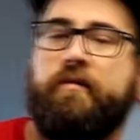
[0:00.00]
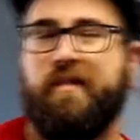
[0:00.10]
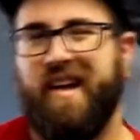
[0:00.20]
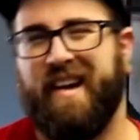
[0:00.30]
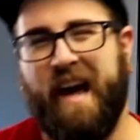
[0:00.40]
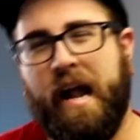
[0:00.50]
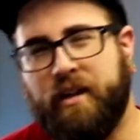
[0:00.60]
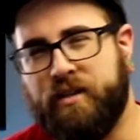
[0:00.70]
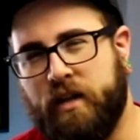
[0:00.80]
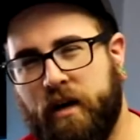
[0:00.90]
That kind
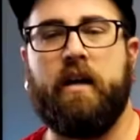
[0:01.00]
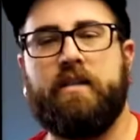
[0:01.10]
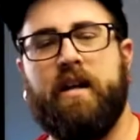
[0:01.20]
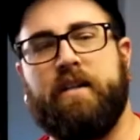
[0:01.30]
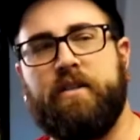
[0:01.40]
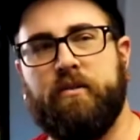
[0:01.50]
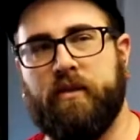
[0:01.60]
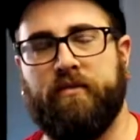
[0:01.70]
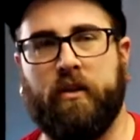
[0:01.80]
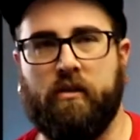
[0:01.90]
of stuff. That's not too
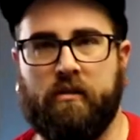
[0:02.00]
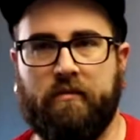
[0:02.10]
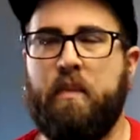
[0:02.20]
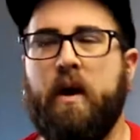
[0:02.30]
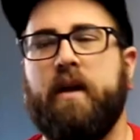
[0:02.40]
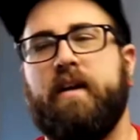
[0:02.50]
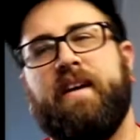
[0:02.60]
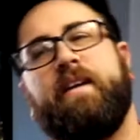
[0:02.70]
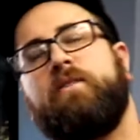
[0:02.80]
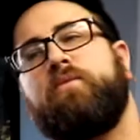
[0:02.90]
difficult. But
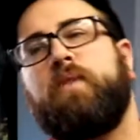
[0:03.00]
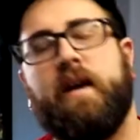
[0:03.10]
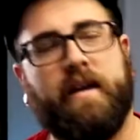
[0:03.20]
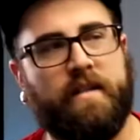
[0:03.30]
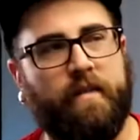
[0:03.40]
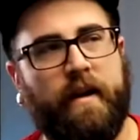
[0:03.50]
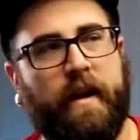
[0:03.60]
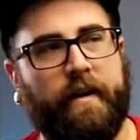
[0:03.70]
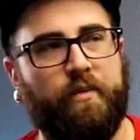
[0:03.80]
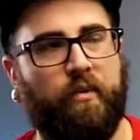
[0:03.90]
here's where I get to my
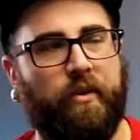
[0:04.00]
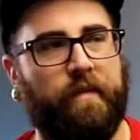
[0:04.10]
next point.